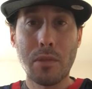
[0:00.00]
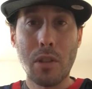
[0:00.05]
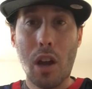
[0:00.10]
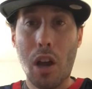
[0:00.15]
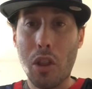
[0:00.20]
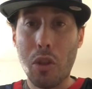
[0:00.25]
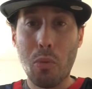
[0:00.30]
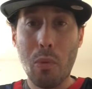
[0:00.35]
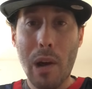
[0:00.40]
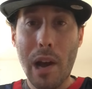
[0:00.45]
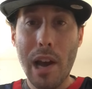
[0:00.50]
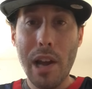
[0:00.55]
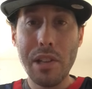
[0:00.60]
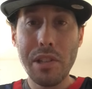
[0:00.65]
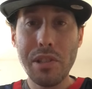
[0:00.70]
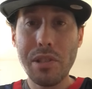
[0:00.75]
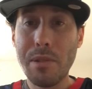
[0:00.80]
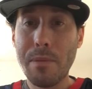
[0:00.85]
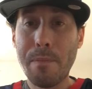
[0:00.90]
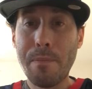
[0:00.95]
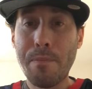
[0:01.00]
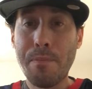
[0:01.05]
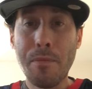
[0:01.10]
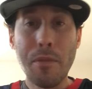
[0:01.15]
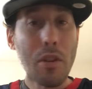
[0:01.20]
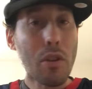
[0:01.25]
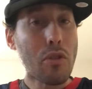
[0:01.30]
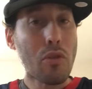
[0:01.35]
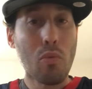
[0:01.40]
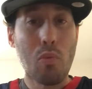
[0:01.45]
Otherwise,
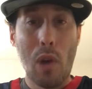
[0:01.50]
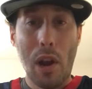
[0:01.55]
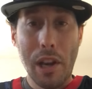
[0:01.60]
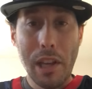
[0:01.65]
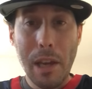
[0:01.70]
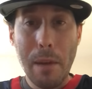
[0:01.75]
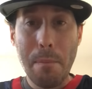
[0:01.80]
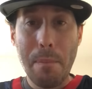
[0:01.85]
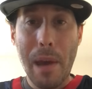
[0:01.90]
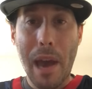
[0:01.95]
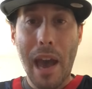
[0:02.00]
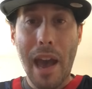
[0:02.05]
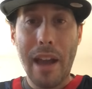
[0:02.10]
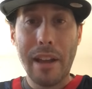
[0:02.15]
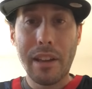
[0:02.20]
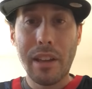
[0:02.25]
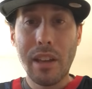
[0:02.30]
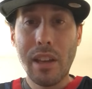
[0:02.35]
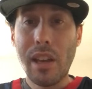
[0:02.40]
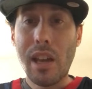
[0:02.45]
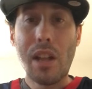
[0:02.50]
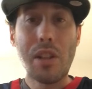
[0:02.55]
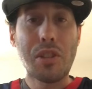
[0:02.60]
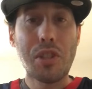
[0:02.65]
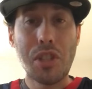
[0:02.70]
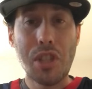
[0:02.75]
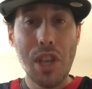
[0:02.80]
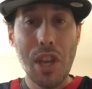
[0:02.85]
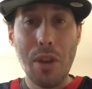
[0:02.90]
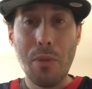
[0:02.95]
you're running it back and
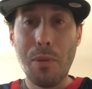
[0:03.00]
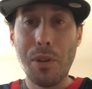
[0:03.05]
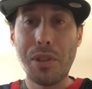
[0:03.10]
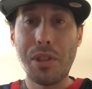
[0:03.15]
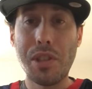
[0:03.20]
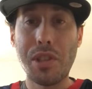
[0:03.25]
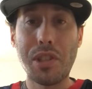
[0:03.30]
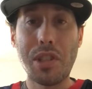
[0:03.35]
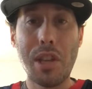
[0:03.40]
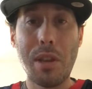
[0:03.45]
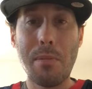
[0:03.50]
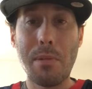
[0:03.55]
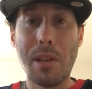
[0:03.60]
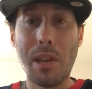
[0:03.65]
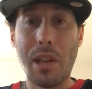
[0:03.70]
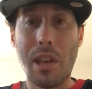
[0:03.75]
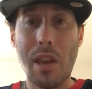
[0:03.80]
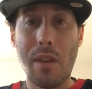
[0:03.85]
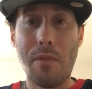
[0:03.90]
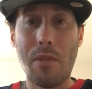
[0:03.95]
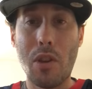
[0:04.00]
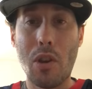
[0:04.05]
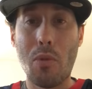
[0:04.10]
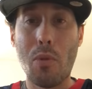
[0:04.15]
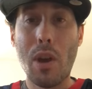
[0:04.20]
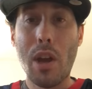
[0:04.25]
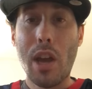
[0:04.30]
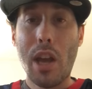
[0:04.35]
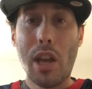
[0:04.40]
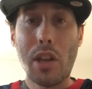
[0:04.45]
seeing what this team can give you
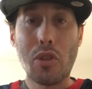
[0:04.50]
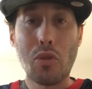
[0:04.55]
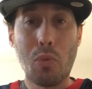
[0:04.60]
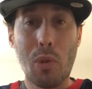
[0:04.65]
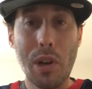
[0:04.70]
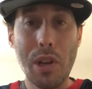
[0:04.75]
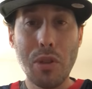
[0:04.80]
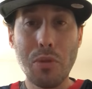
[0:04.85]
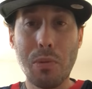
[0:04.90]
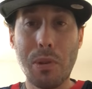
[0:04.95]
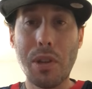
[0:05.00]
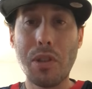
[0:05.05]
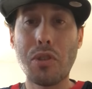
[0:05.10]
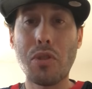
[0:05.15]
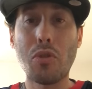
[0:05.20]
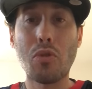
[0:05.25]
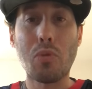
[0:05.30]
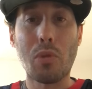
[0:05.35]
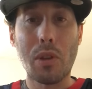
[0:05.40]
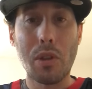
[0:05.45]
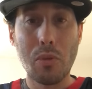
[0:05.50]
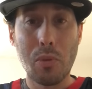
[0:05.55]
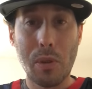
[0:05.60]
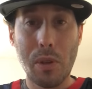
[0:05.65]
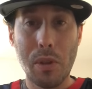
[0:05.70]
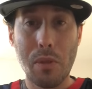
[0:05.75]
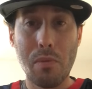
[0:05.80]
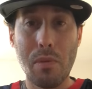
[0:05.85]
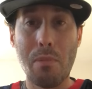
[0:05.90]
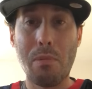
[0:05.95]
in
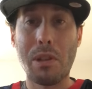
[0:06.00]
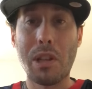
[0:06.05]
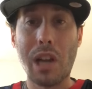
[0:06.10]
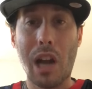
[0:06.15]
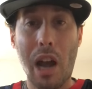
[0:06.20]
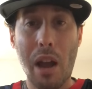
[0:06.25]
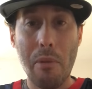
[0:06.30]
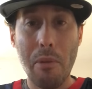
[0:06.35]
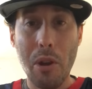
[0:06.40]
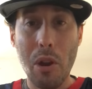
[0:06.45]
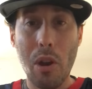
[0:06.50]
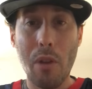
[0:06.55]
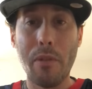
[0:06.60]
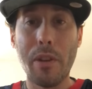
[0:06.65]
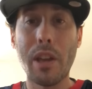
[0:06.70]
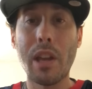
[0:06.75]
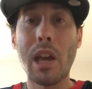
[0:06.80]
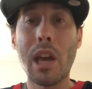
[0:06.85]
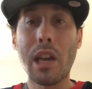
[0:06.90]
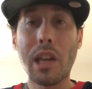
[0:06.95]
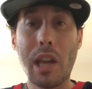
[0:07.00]
2022-2023 with Kyrie Irving,